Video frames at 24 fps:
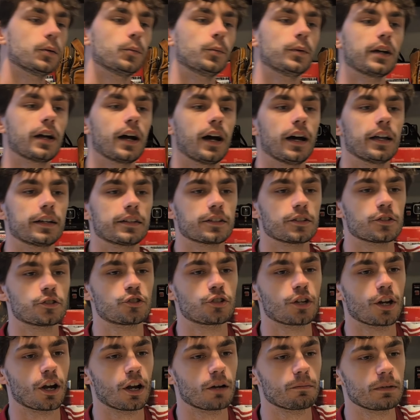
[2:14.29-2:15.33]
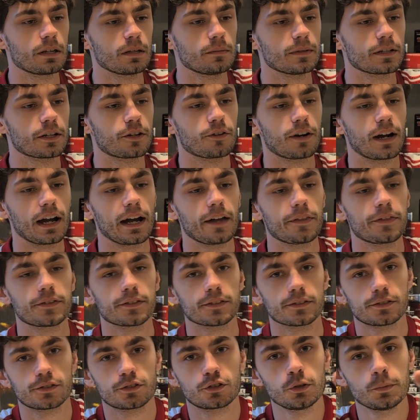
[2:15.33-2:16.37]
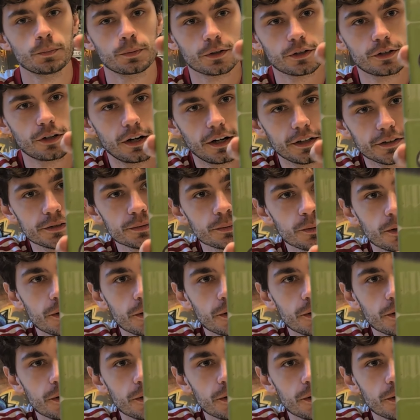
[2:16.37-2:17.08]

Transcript: We got Jeremy McGrath's Supercross